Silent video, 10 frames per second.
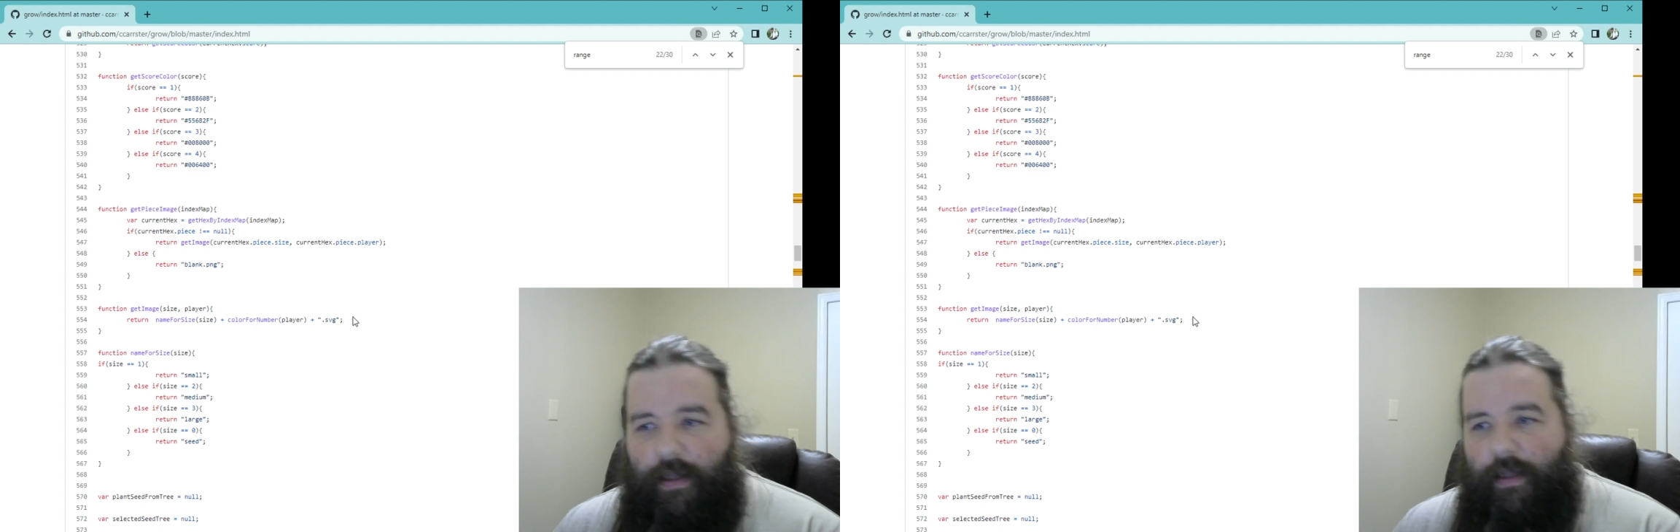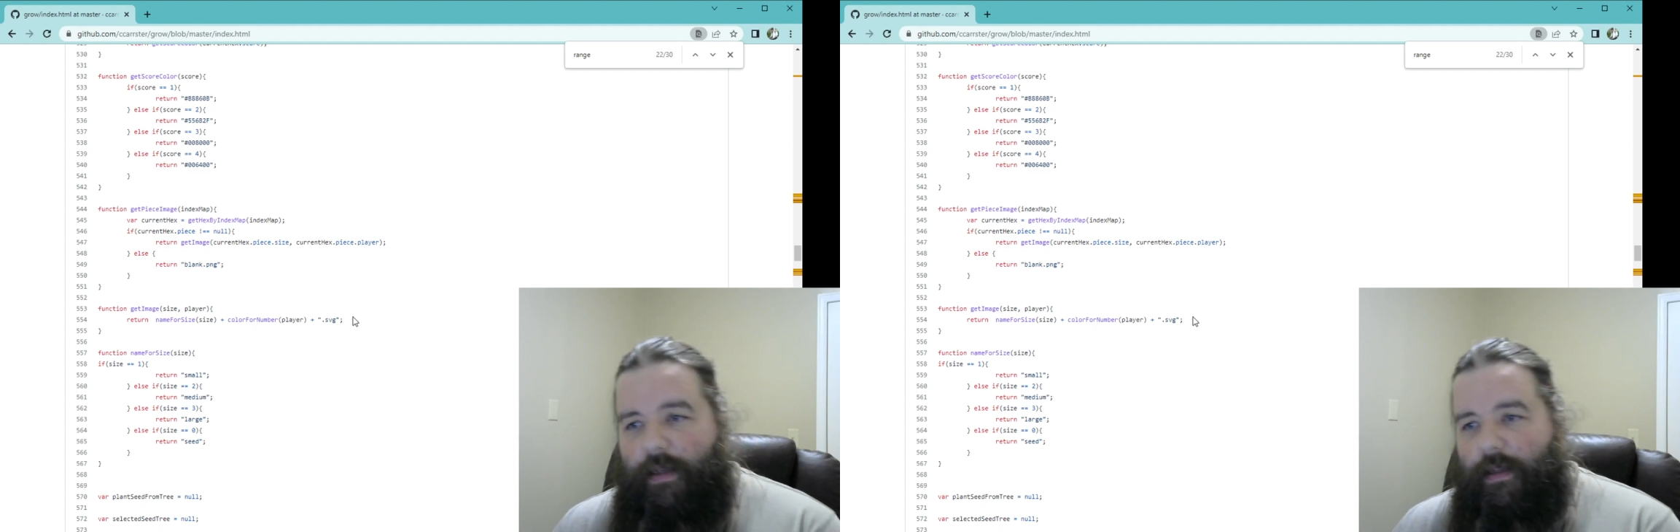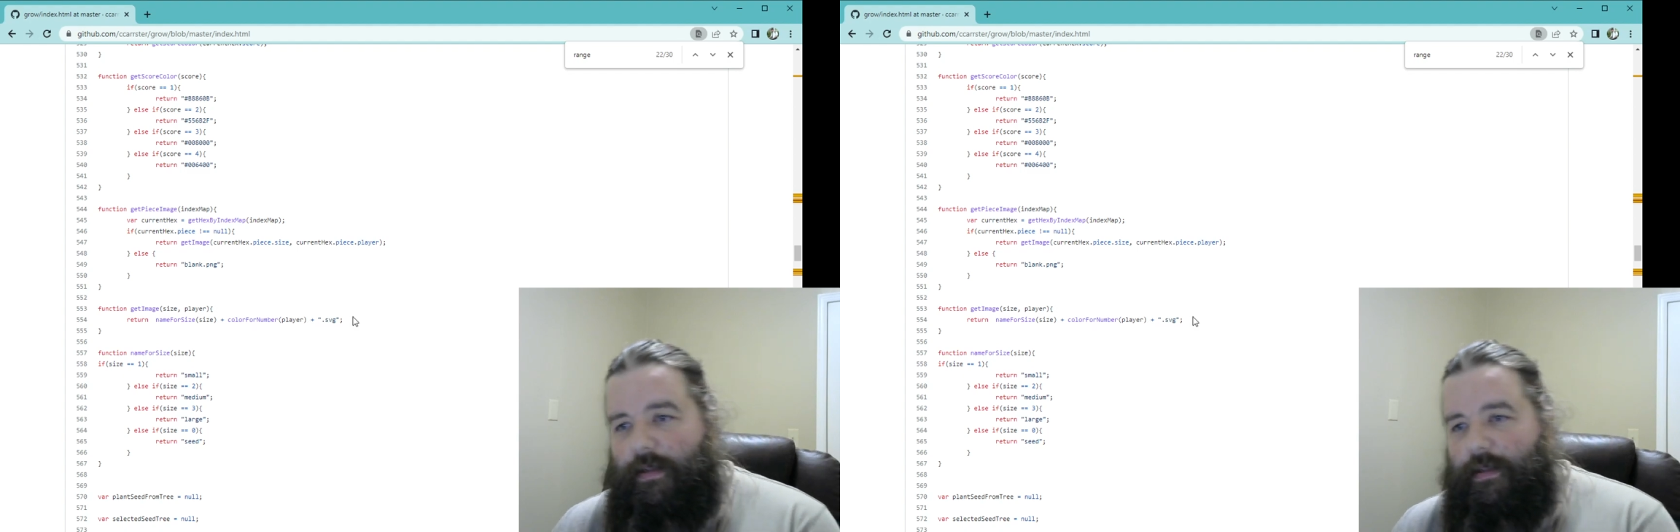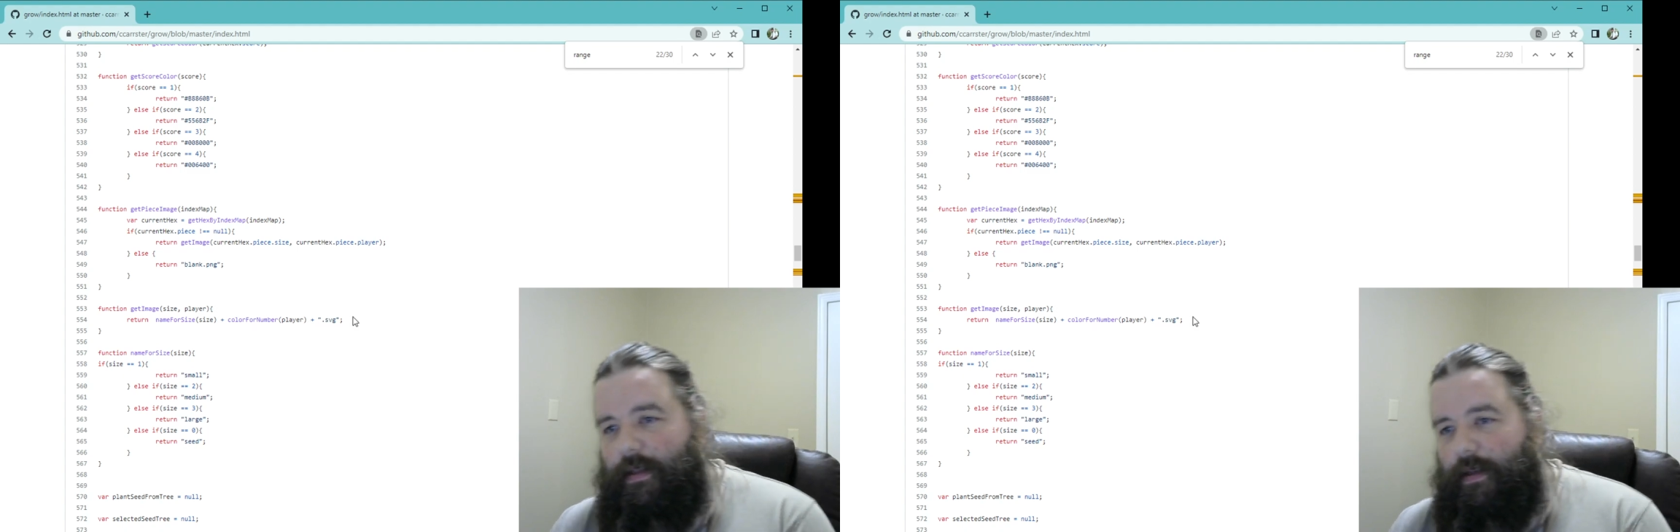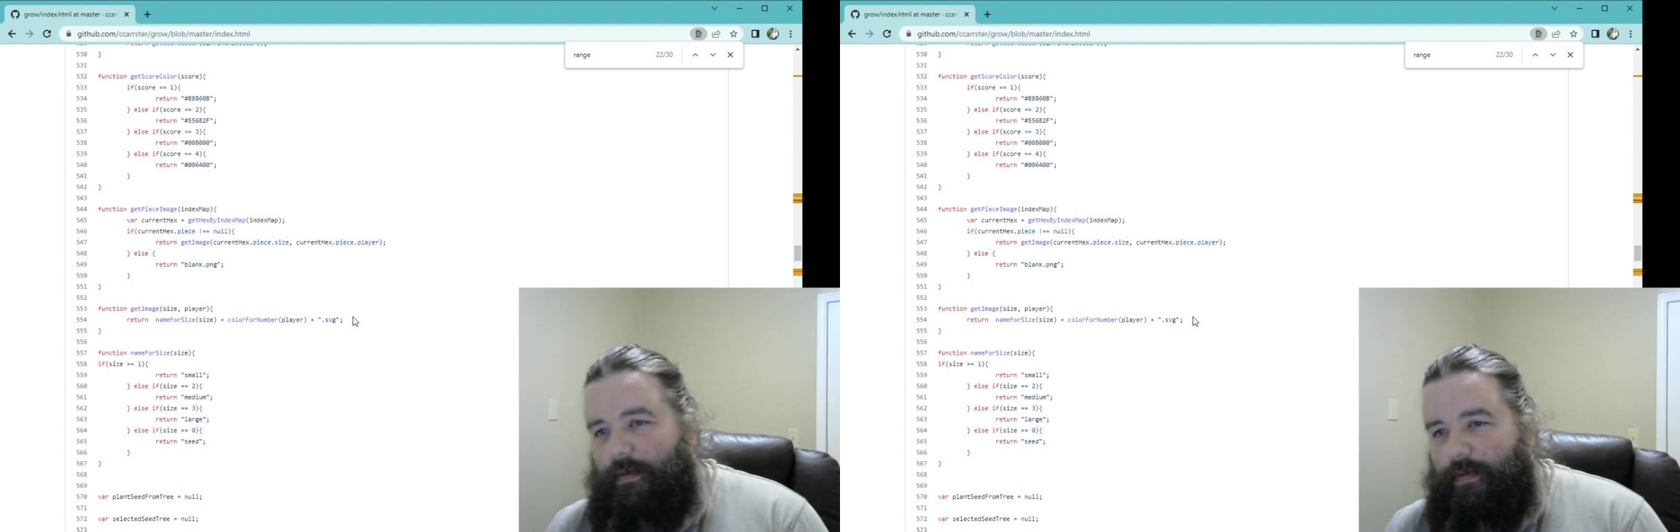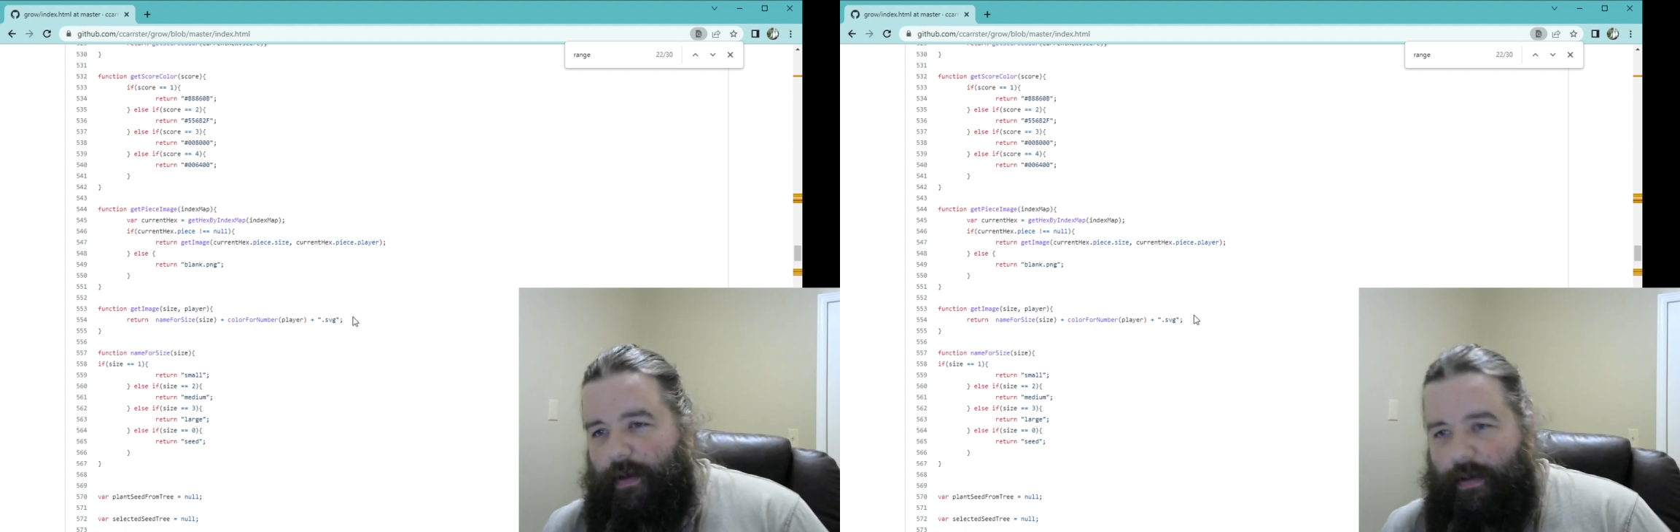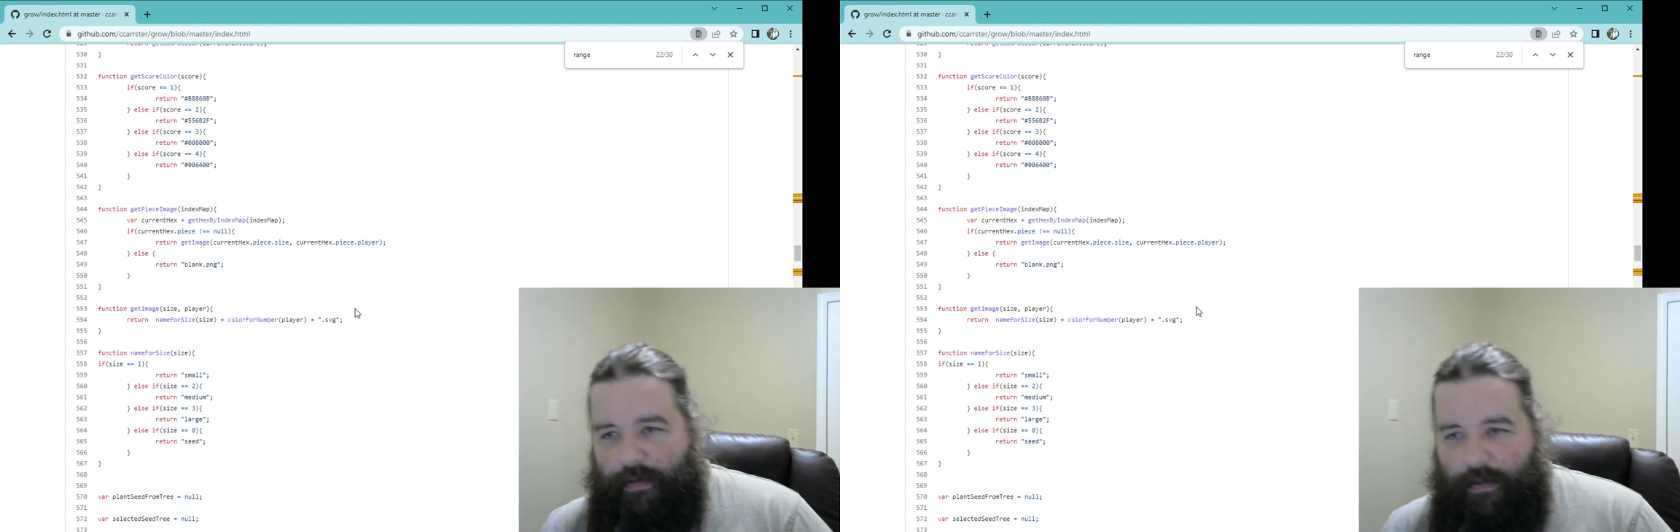and that's the other files